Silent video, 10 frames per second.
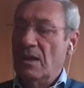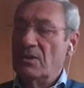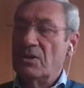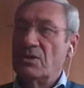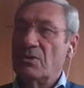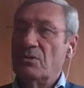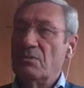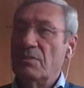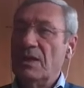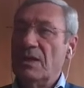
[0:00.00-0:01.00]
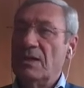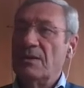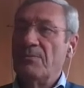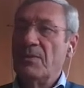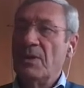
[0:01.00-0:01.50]
Just go back
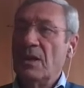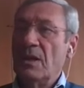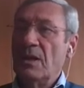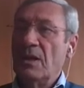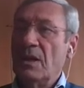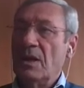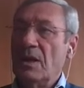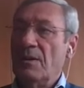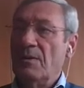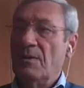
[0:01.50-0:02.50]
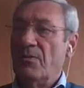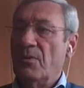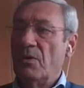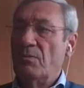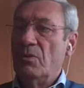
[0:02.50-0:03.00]

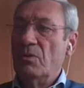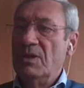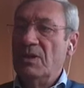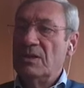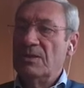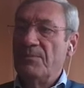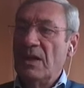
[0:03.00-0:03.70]
for a moment.